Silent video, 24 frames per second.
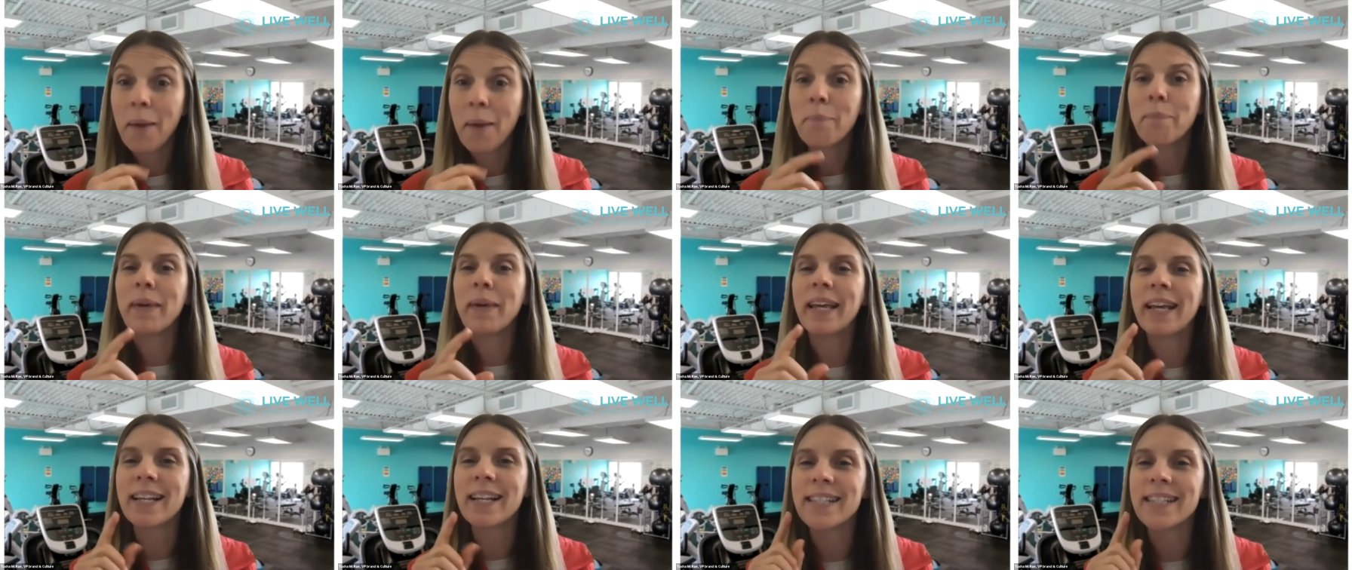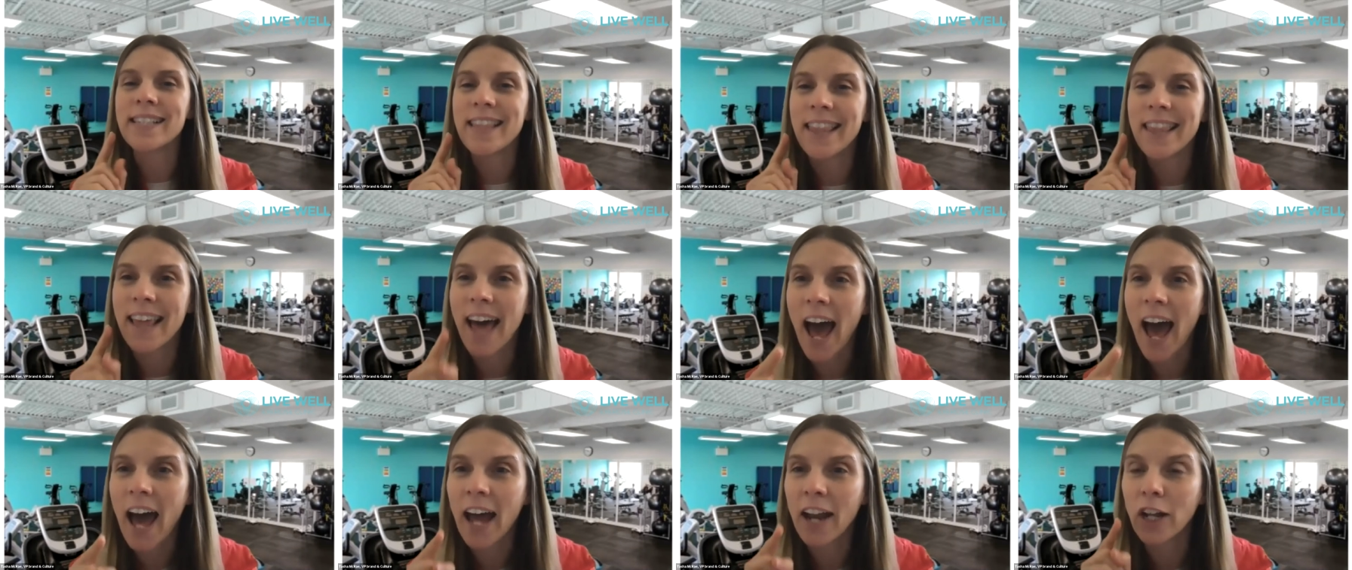because
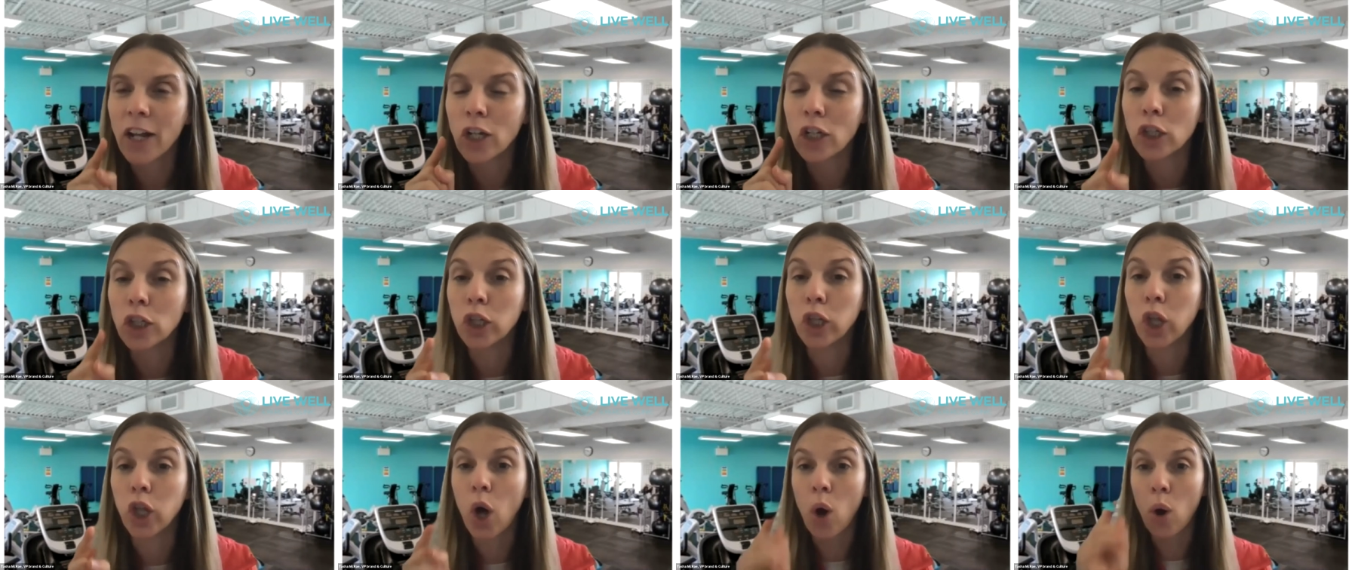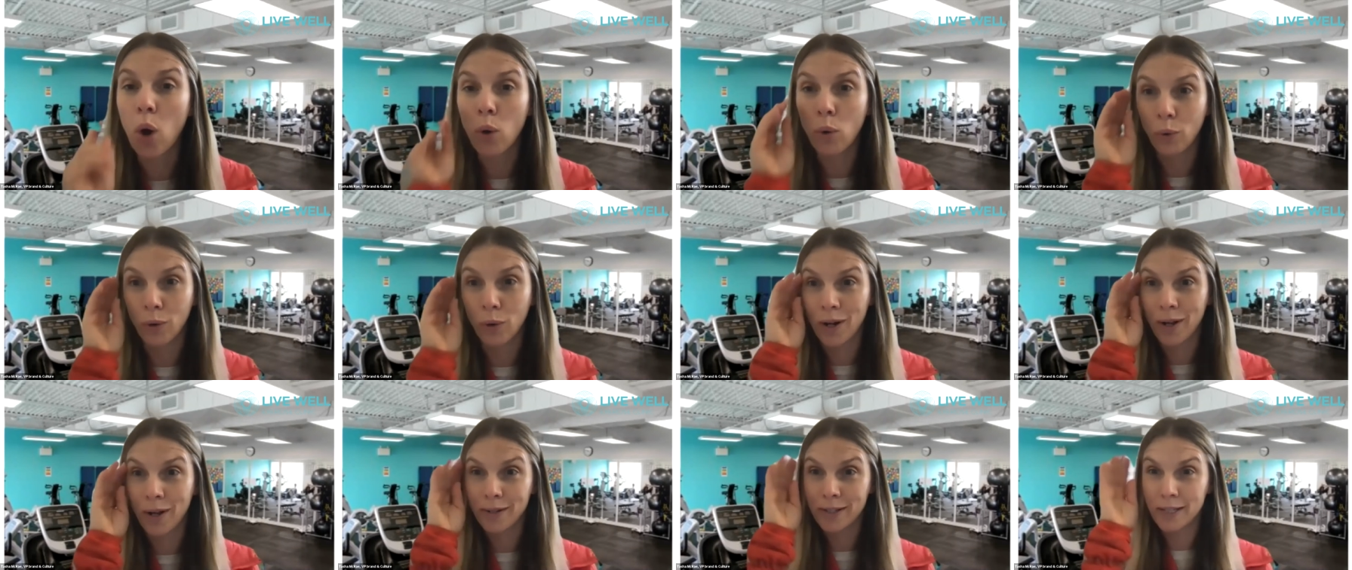that
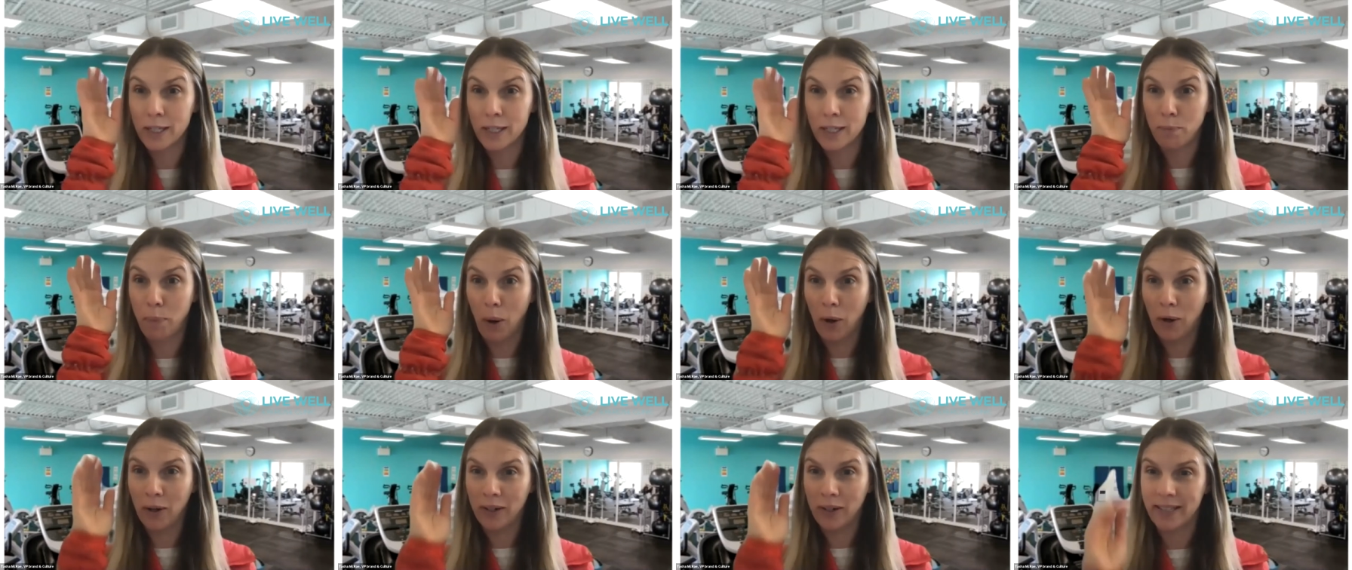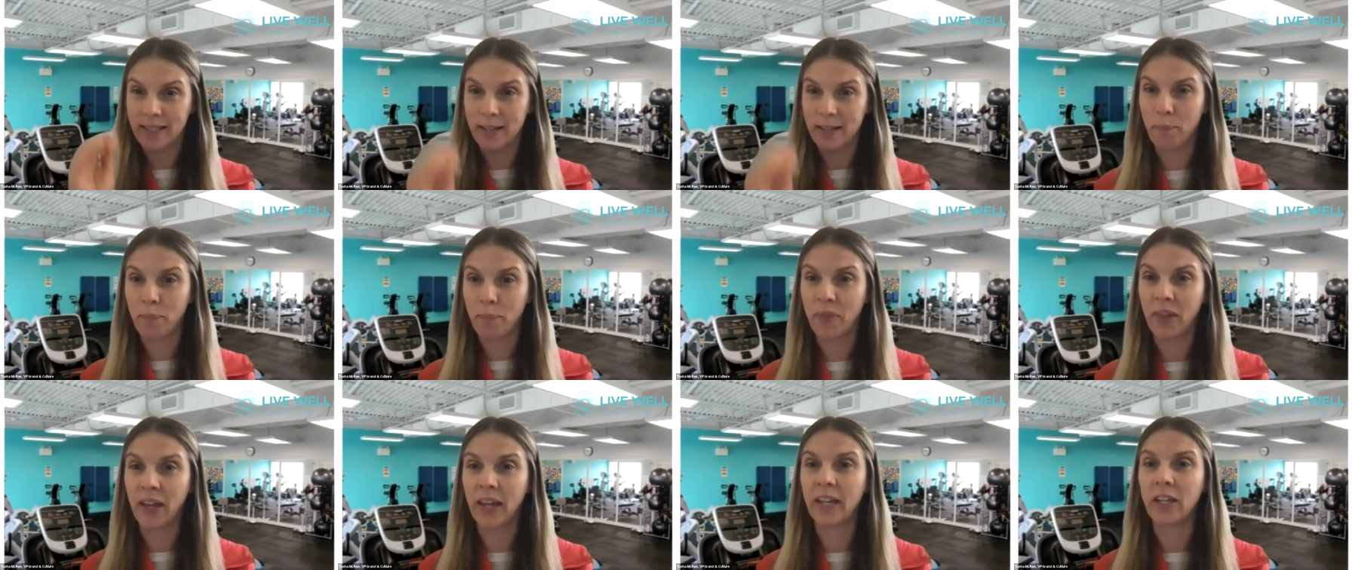alone sparks
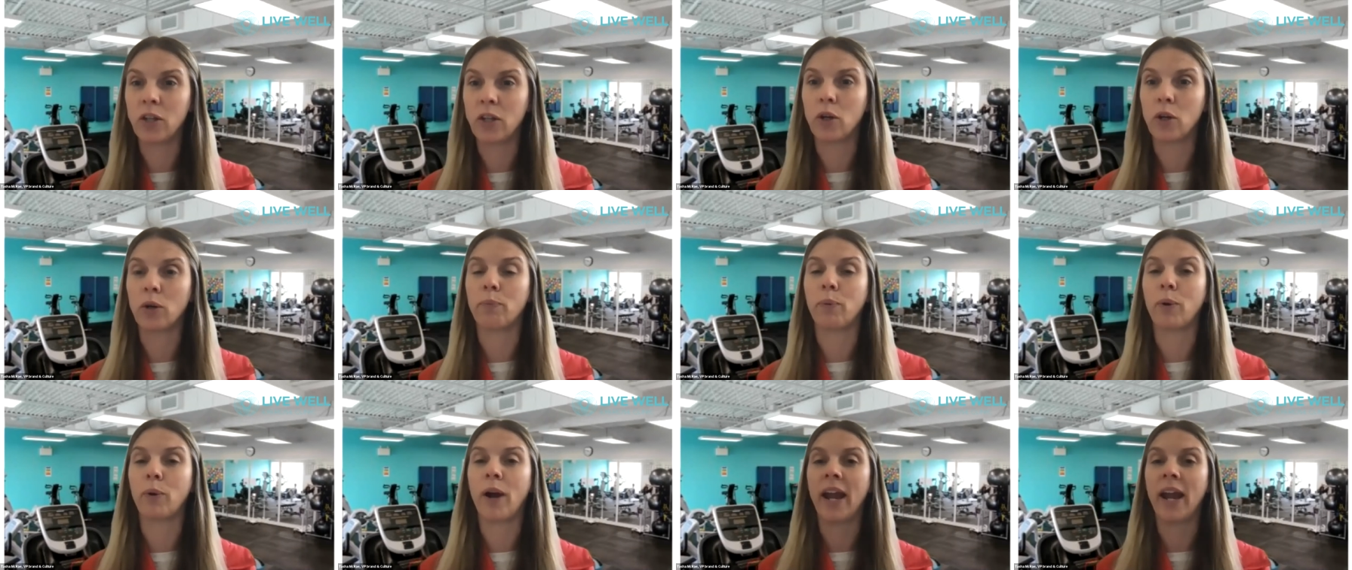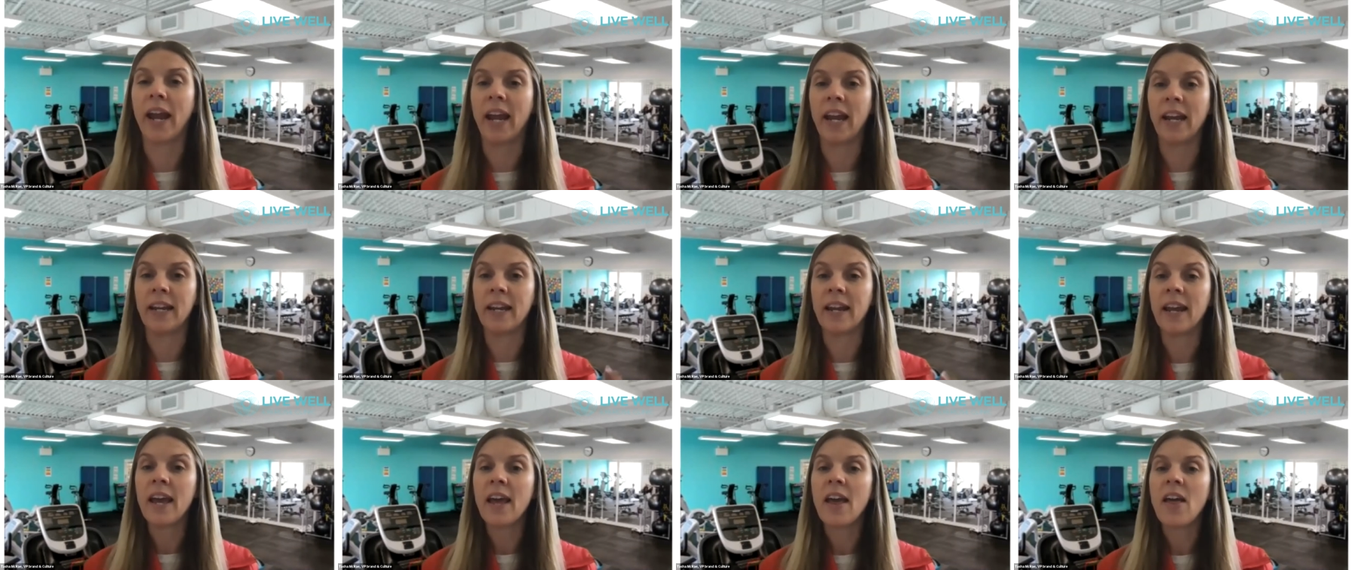something in your
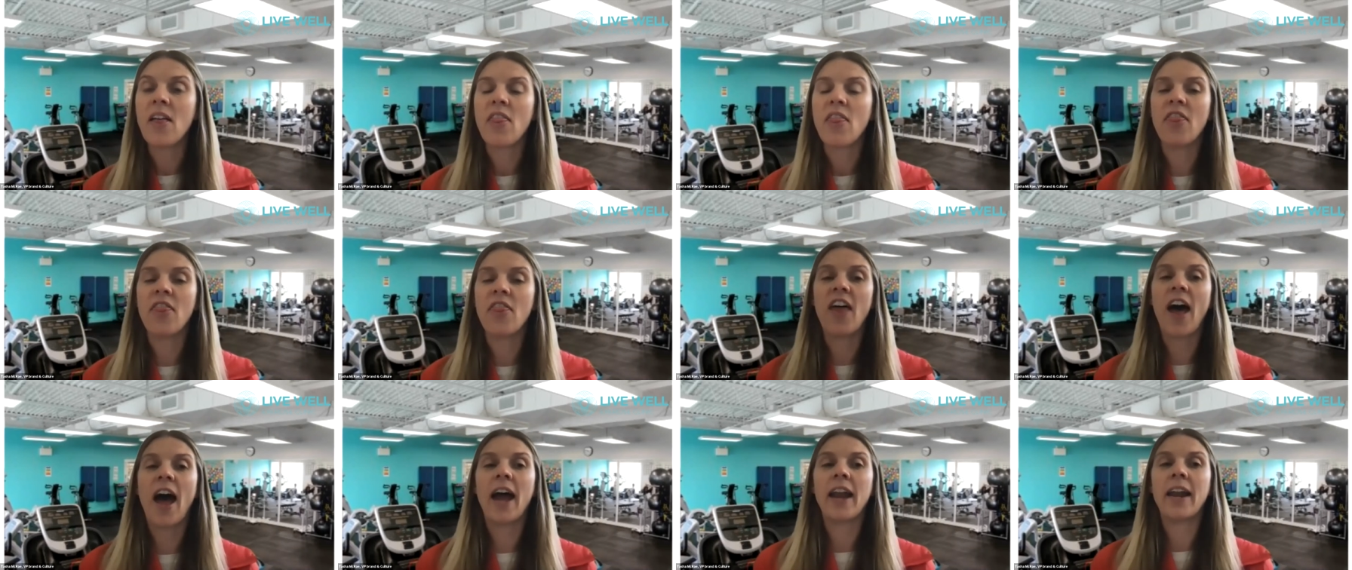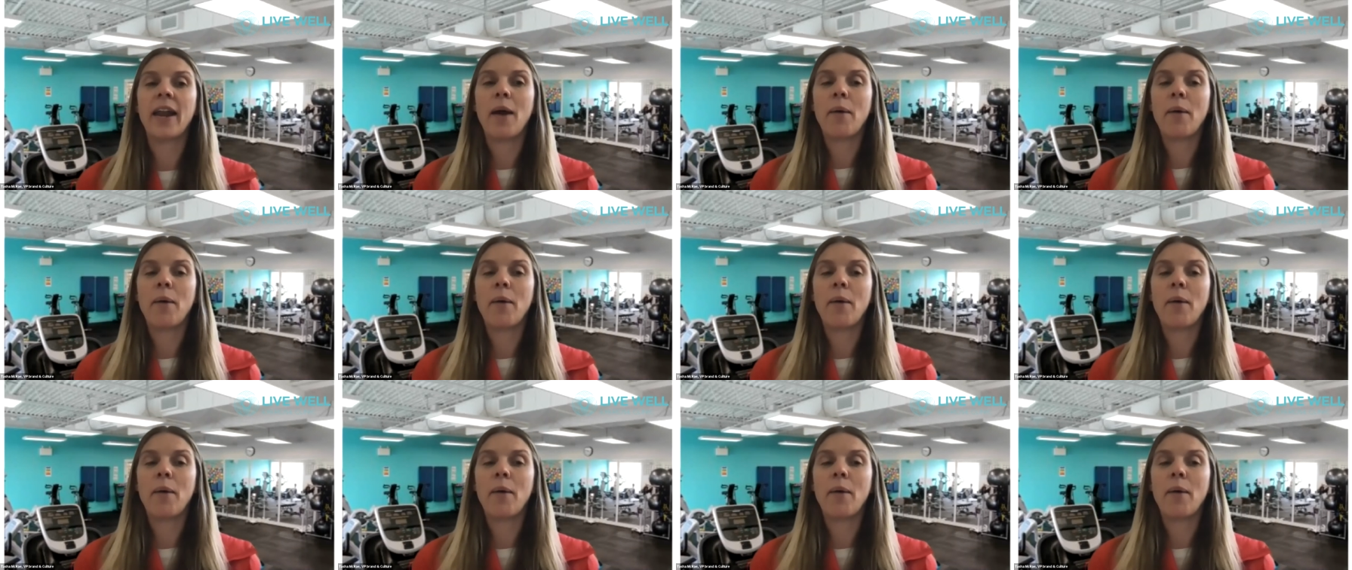brain that